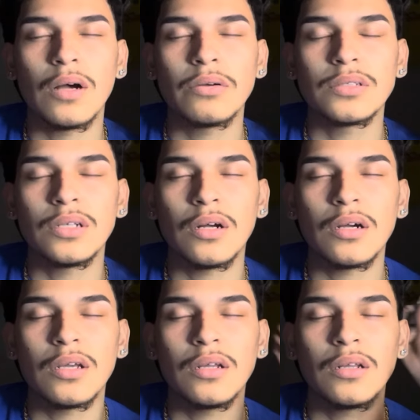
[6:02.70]
I was
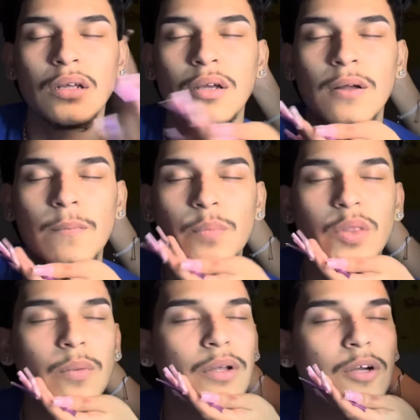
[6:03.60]
knocking,
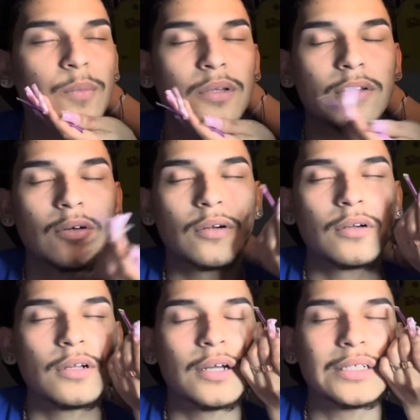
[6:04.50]
nobody opened the door,
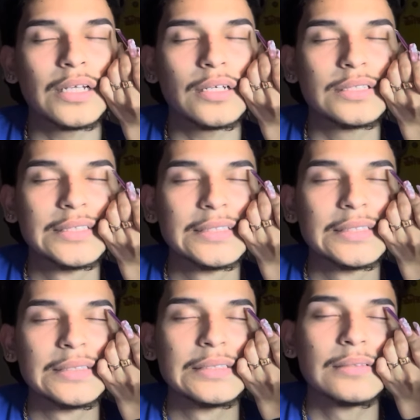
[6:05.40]
and I was like,
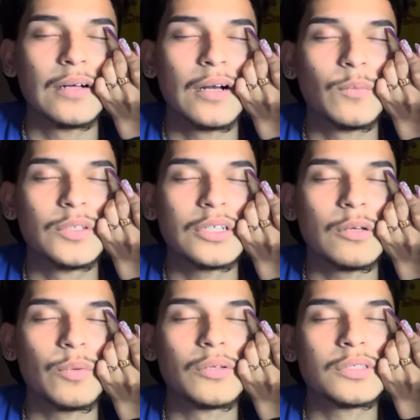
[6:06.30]
I'm gonna
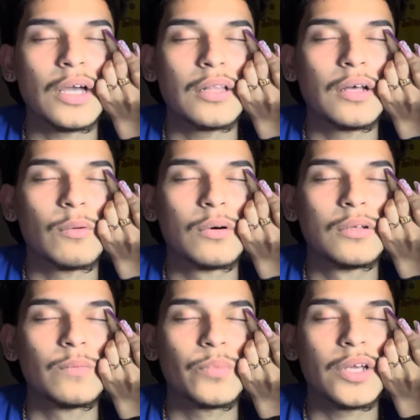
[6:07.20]
sleep outside that one.
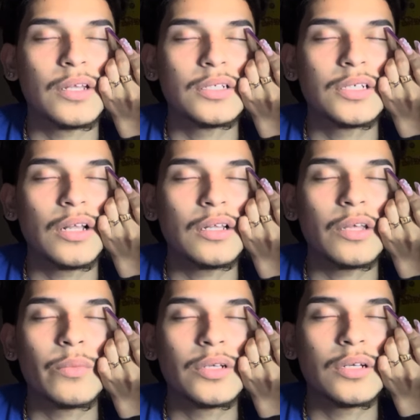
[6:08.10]
And then she looked at
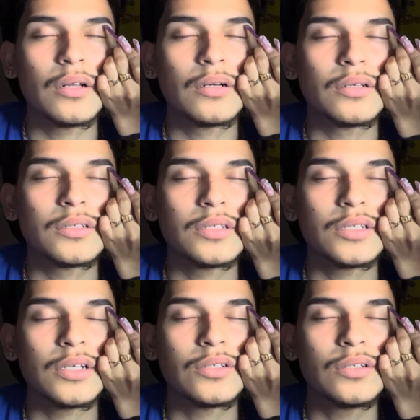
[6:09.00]
me and she looked, she
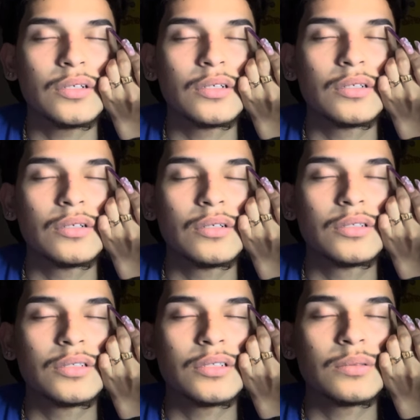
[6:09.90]
says, you can, you can
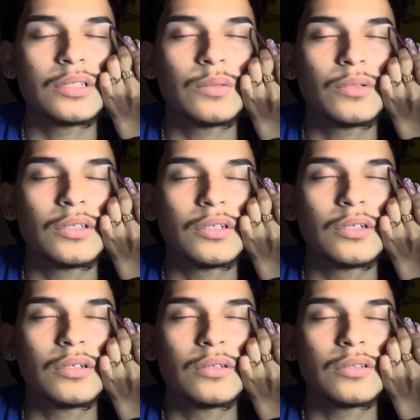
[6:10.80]
just come sleep in the
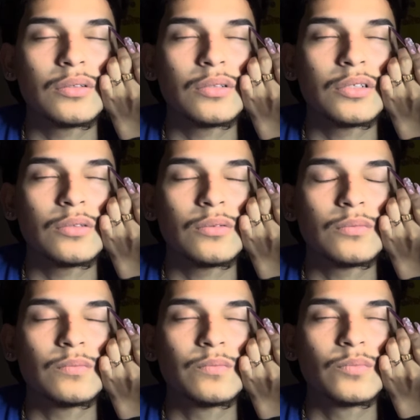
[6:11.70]
girls' hotel room,
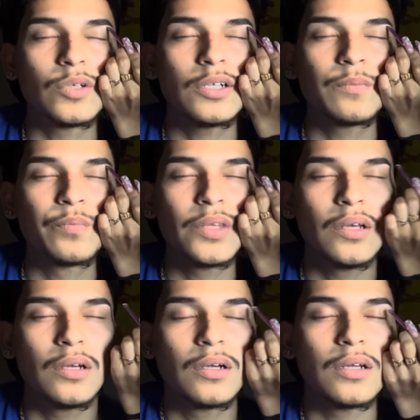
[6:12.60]
right?
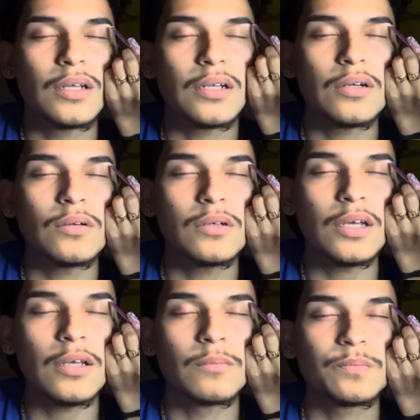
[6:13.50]
Mm-hmm. And I'm like, oh,
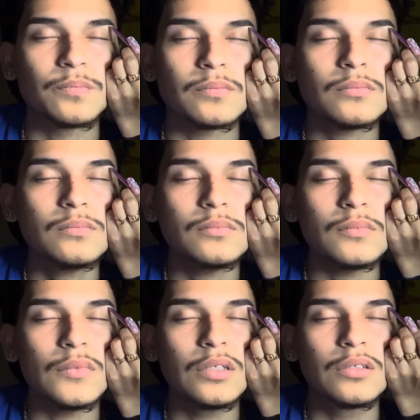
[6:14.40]
okay.
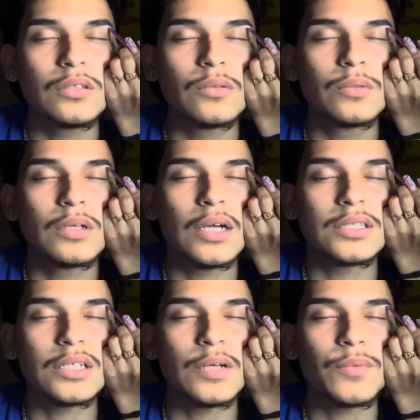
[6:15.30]
So we, I
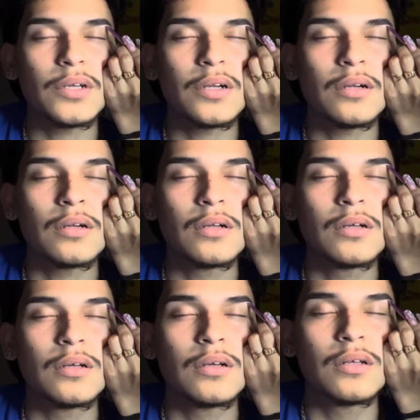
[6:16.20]
slept there.
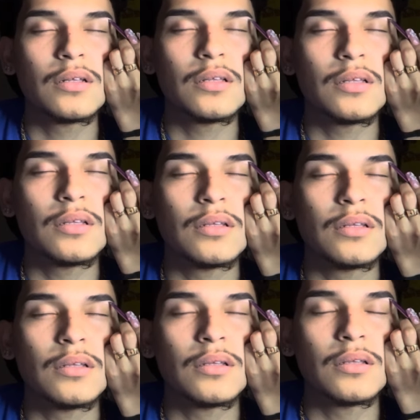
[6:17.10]

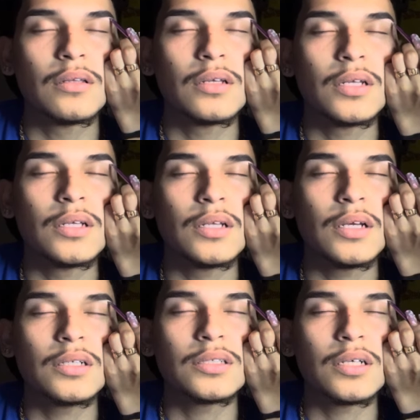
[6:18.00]
and mm, the
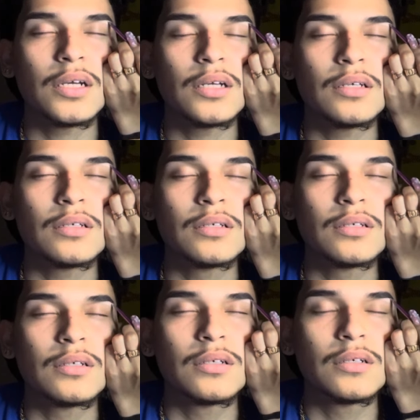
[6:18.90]
next day,
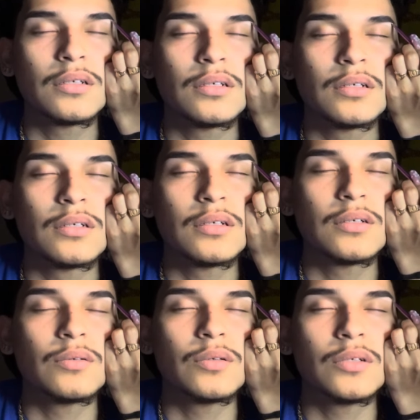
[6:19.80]

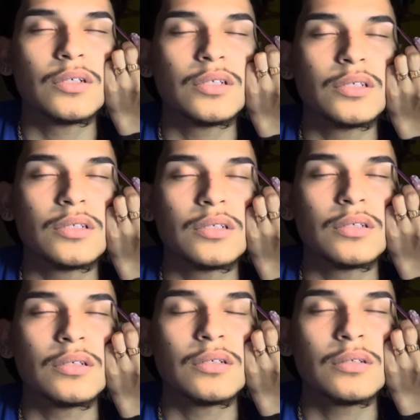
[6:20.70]
we're just,
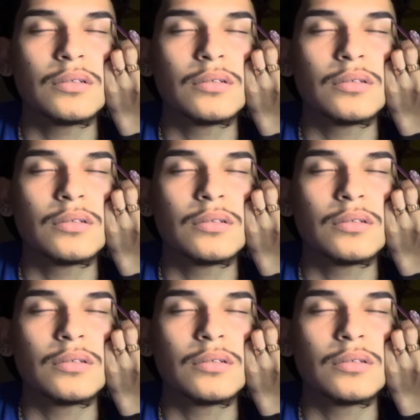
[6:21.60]
you know,